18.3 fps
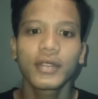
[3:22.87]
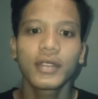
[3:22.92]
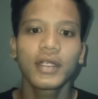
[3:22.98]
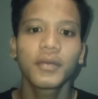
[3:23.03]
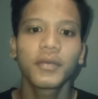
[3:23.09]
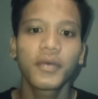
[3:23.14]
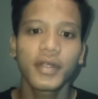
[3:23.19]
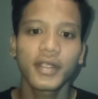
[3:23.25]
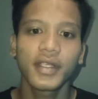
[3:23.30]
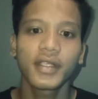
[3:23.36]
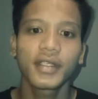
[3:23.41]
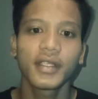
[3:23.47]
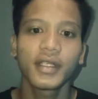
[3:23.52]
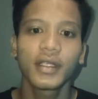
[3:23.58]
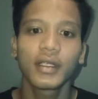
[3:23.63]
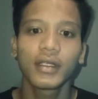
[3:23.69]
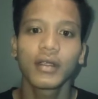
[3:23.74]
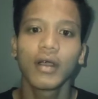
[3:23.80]
sugar
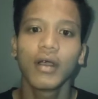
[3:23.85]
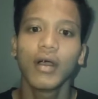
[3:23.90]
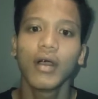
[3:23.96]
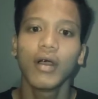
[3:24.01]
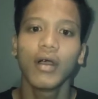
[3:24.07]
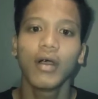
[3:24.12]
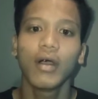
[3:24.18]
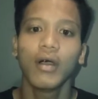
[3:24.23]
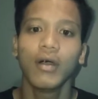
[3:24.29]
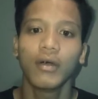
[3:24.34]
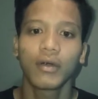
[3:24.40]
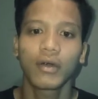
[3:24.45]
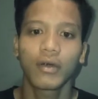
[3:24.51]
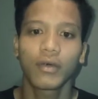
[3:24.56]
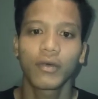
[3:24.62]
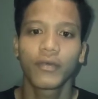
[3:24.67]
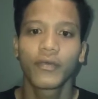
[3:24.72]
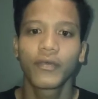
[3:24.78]
processing
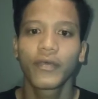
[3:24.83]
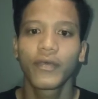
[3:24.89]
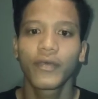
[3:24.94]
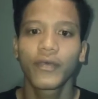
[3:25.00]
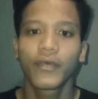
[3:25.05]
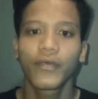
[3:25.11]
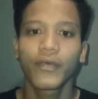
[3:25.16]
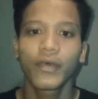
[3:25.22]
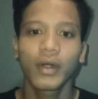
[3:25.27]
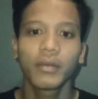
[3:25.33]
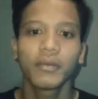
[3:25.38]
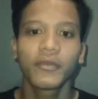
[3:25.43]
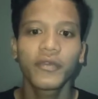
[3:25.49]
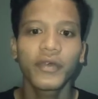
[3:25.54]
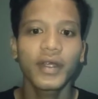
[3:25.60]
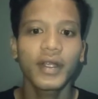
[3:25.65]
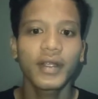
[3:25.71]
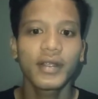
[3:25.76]
or
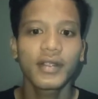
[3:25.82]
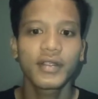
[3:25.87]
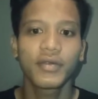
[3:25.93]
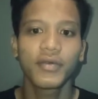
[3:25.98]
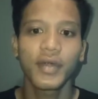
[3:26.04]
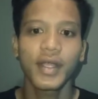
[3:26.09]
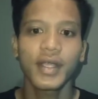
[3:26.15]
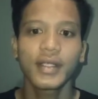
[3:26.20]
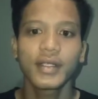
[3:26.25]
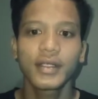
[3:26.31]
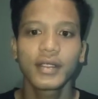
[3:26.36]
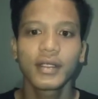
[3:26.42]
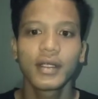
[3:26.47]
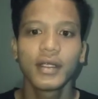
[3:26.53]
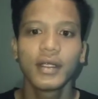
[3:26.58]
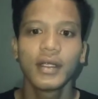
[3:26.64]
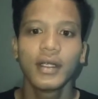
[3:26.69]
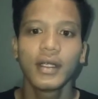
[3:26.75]
from various grades
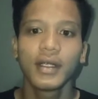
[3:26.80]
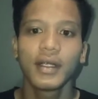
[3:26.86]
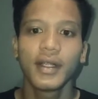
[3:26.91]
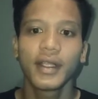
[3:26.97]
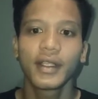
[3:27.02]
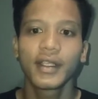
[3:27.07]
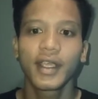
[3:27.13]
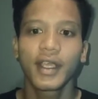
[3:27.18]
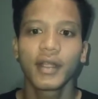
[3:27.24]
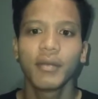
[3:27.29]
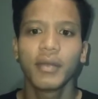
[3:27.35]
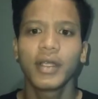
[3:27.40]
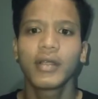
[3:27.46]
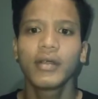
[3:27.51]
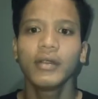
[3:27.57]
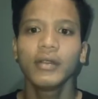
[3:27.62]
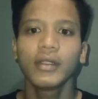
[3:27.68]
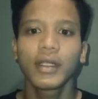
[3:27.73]
that can
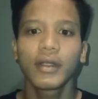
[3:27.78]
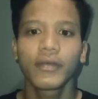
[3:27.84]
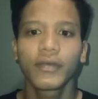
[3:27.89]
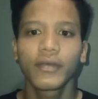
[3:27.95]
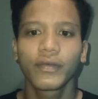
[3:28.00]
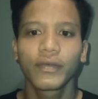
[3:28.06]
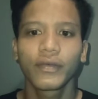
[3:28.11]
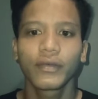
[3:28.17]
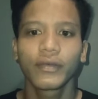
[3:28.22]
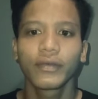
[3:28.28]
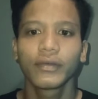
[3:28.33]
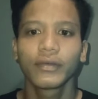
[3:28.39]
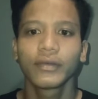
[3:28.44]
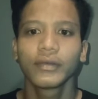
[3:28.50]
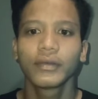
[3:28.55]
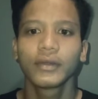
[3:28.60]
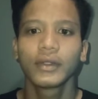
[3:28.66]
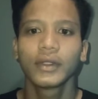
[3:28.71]
be cultivated
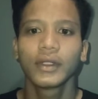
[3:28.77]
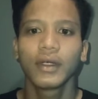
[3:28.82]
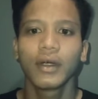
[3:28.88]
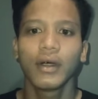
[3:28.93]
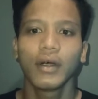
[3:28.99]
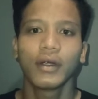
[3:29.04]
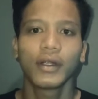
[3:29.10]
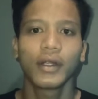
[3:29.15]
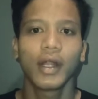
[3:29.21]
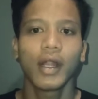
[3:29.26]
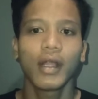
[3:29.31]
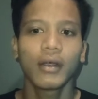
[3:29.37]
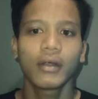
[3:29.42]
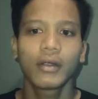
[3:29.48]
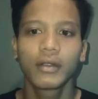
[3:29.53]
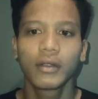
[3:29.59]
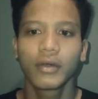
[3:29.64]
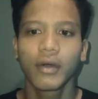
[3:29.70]
on
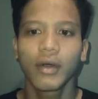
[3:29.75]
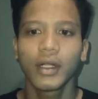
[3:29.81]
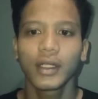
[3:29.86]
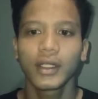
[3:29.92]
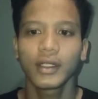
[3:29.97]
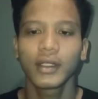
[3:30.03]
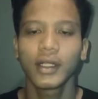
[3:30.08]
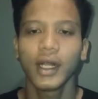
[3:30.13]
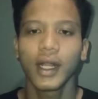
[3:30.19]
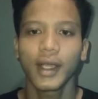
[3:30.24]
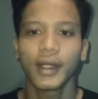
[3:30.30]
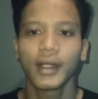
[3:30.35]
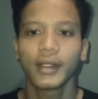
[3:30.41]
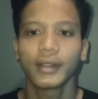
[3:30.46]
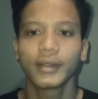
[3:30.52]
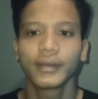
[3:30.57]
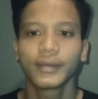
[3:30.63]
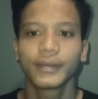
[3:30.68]
low-quality
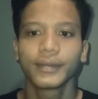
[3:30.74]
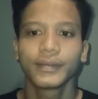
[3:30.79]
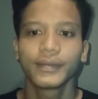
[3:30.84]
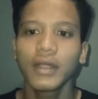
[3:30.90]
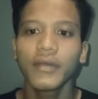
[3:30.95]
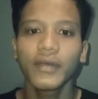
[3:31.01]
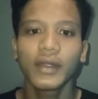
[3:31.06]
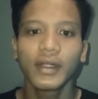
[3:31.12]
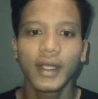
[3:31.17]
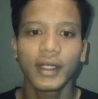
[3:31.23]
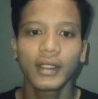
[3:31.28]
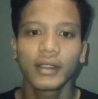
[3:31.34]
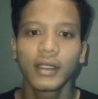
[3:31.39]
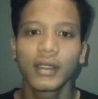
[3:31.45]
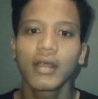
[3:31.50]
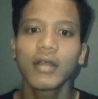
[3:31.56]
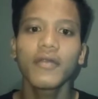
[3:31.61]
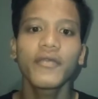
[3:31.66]
land. Given that
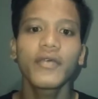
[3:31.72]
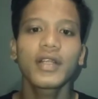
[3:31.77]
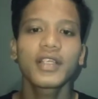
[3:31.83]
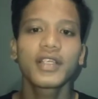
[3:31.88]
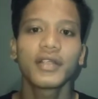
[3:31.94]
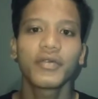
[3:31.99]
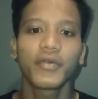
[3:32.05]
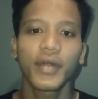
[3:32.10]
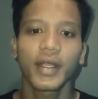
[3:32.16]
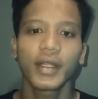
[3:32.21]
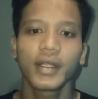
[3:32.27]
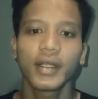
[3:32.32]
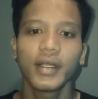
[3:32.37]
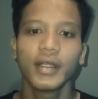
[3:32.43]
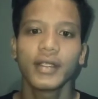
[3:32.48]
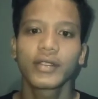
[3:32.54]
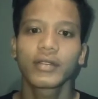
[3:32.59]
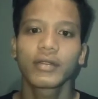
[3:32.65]
the conversion rate
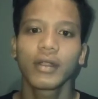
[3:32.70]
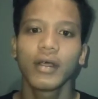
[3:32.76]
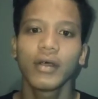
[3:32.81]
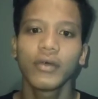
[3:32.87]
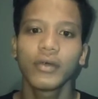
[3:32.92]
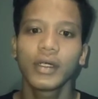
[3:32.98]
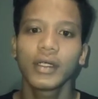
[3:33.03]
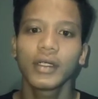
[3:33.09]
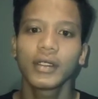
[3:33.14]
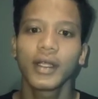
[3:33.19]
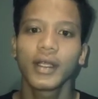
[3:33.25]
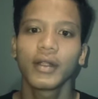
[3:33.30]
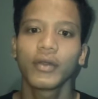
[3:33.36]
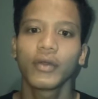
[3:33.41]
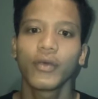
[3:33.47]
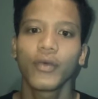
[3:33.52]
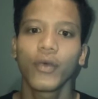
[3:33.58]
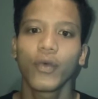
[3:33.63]
is lower
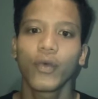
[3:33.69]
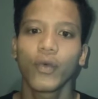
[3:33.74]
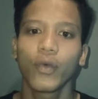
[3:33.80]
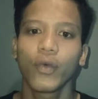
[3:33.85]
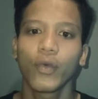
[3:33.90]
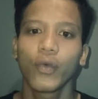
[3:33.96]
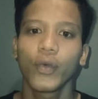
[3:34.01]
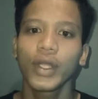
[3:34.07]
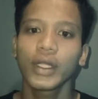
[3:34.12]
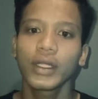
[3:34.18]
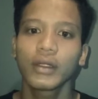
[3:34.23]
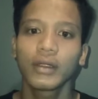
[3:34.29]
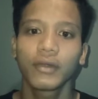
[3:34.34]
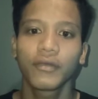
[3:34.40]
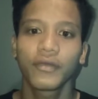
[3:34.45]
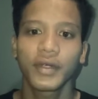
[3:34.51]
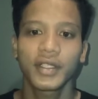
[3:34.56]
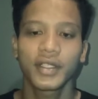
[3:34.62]
than with
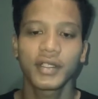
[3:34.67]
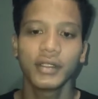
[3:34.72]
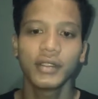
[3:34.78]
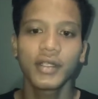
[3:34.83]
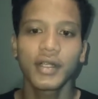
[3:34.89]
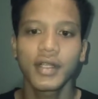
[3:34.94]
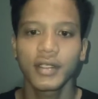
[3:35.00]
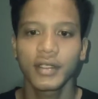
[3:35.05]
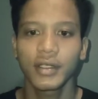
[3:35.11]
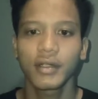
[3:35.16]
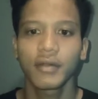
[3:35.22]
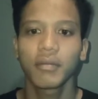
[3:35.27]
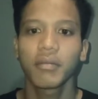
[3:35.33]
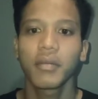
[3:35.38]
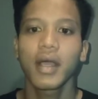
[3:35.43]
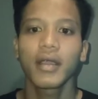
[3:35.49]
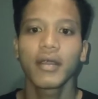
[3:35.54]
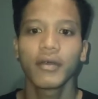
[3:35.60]

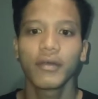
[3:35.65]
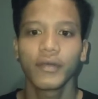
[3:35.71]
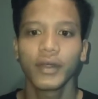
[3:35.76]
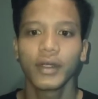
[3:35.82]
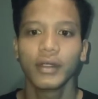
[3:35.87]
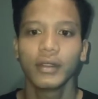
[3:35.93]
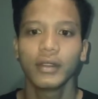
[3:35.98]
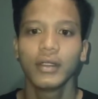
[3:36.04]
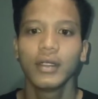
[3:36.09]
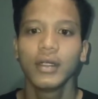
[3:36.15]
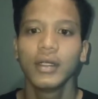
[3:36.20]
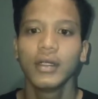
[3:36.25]
first-generation biofuel,